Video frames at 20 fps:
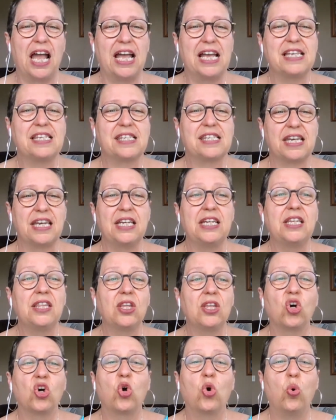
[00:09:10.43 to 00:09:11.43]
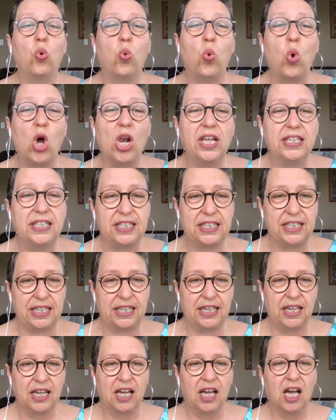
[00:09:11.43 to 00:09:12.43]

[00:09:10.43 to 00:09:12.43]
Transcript: as in the quality?